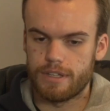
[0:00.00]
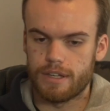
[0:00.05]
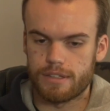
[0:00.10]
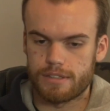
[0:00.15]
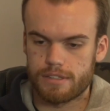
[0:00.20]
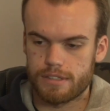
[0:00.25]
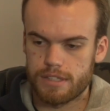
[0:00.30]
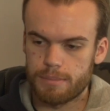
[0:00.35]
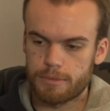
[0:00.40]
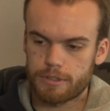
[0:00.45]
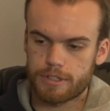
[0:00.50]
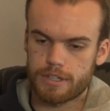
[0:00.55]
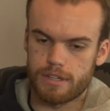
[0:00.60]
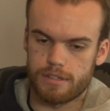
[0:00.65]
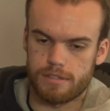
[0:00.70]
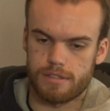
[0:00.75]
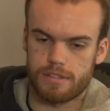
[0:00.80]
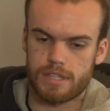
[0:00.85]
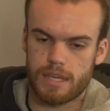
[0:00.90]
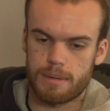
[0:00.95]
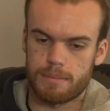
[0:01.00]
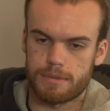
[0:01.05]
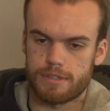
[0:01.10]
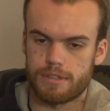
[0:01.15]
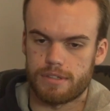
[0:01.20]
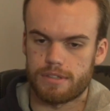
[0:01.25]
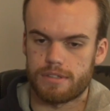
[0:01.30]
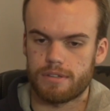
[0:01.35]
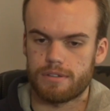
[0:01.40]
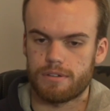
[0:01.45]
Yeah, it's slimmer keys, the same as
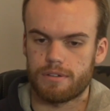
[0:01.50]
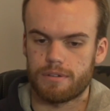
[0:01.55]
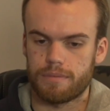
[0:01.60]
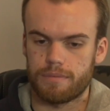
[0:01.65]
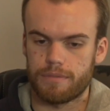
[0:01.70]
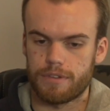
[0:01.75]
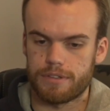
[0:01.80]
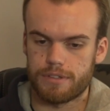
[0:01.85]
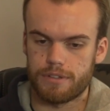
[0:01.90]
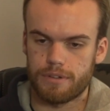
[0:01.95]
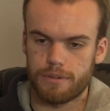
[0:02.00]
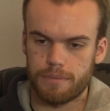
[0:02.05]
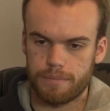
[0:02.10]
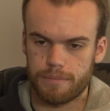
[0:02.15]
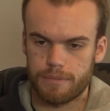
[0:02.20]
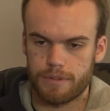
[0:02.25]
this here.